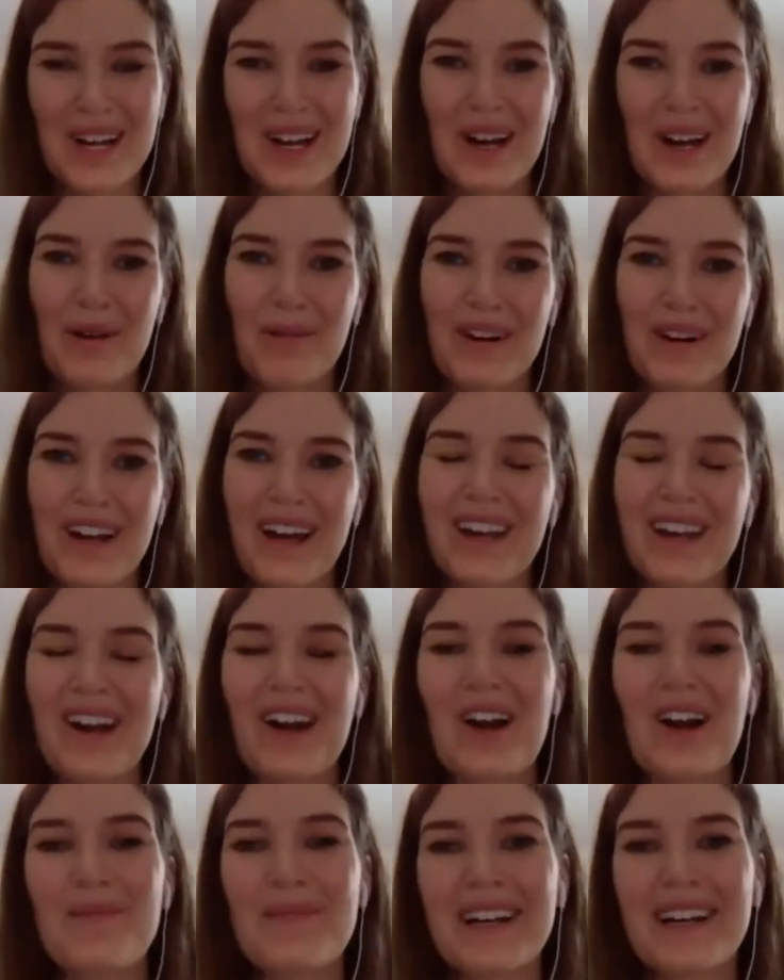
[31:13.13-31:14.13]
We're not
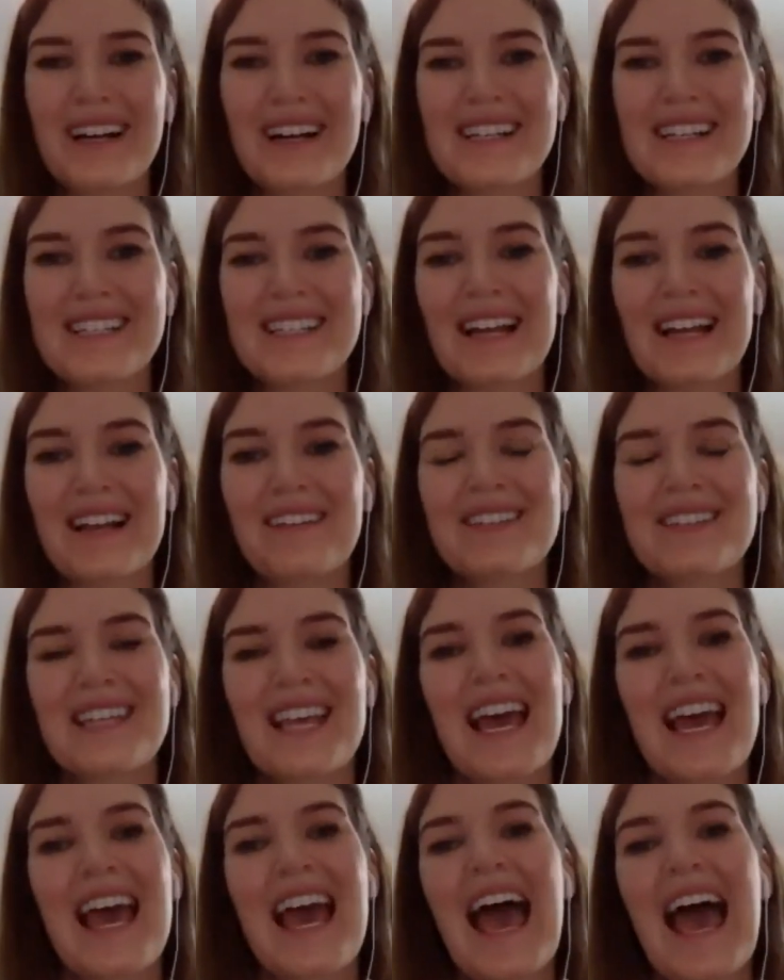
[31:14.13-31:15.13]
harming ourselves,
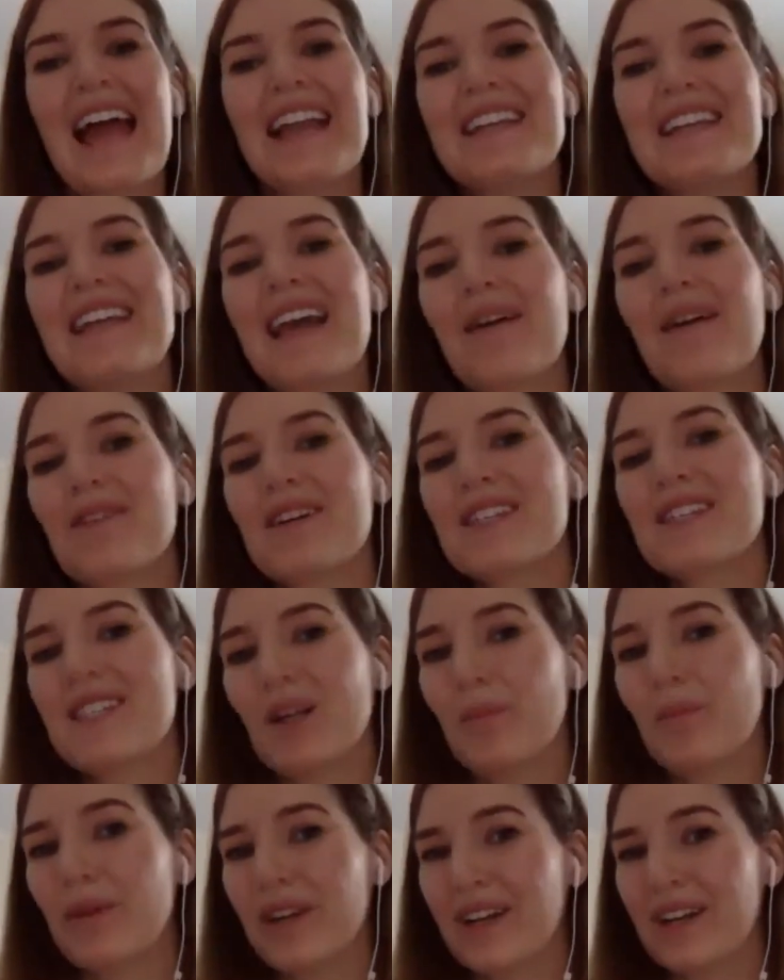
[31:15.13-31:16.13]
and yet we're still
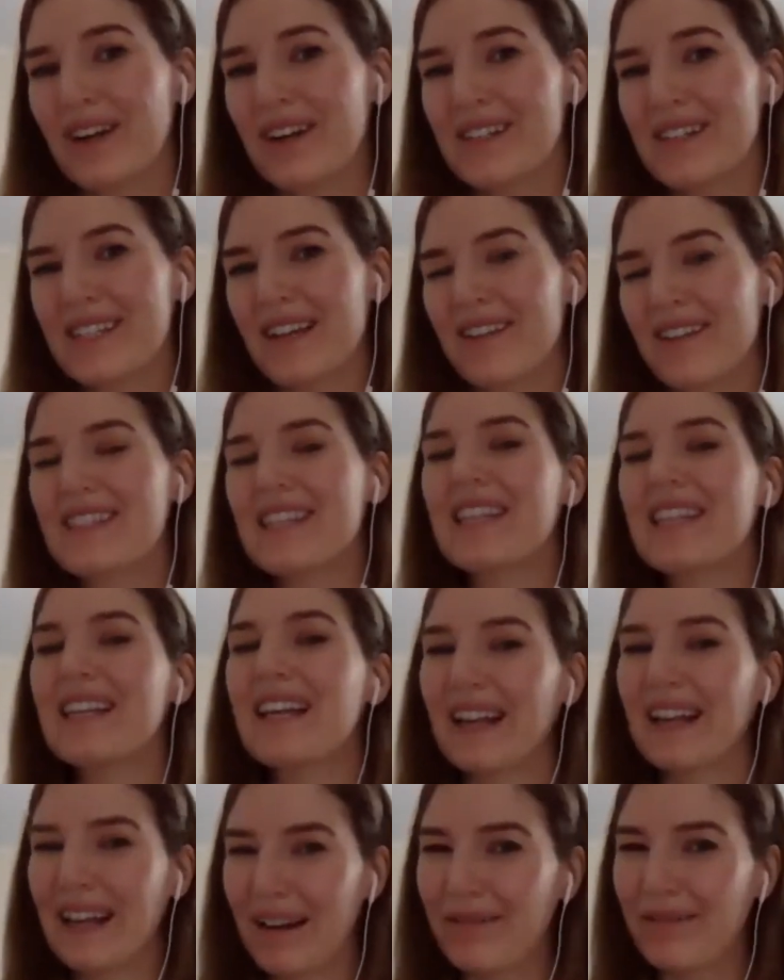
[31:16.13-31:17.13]
putting ourselves in
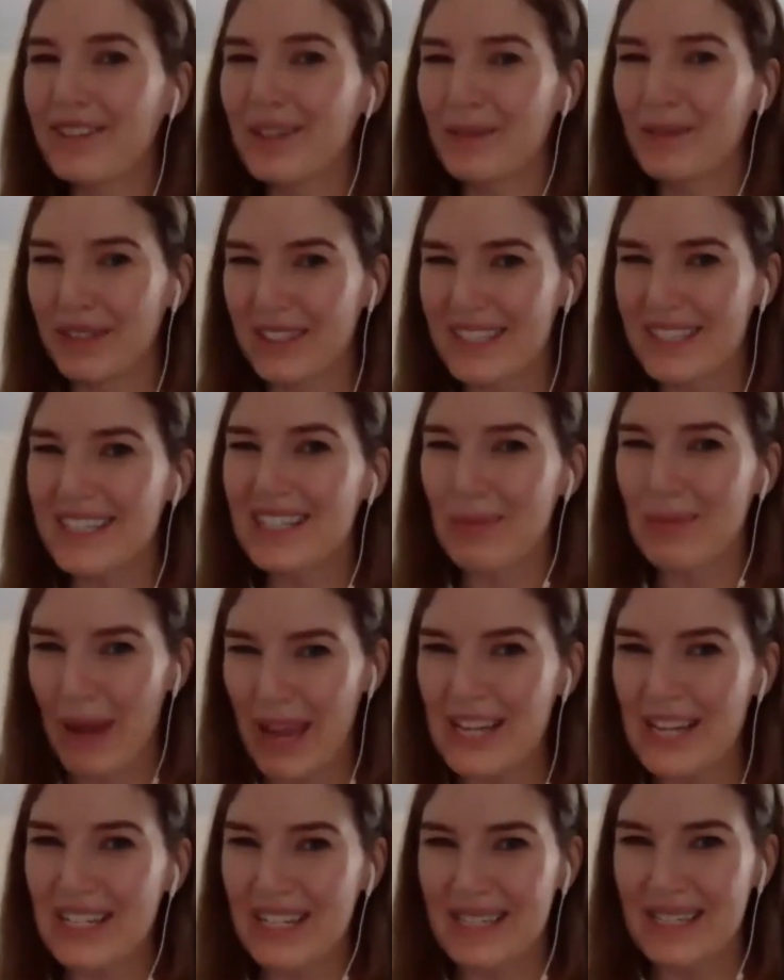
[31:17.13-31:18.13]
uncomfortable
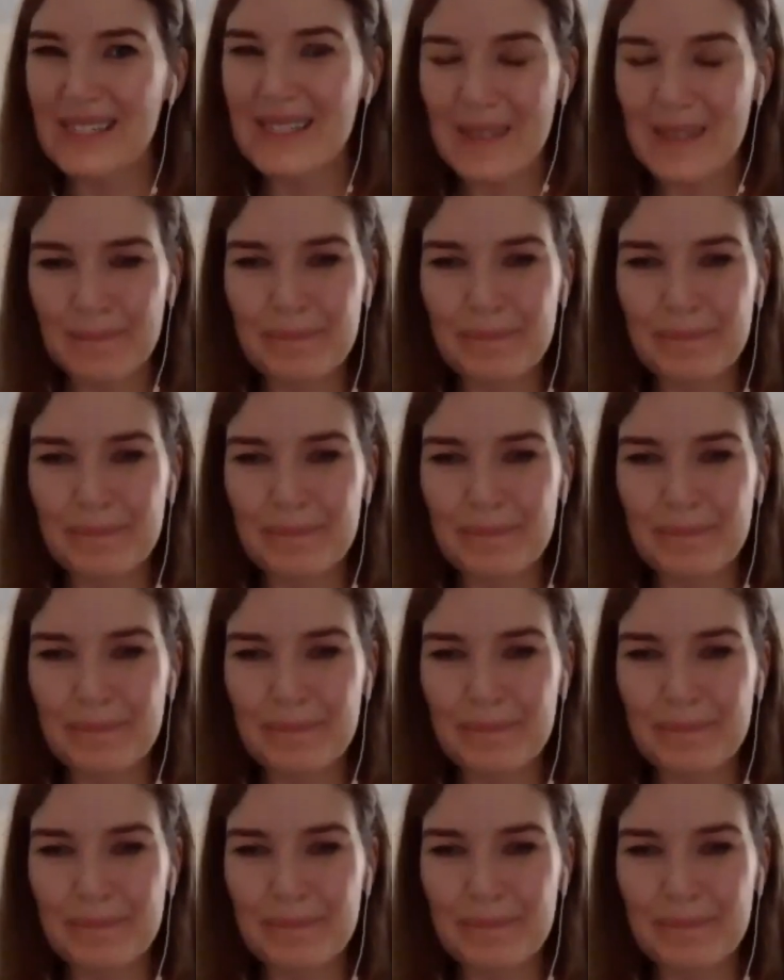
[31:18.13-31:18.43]
situations.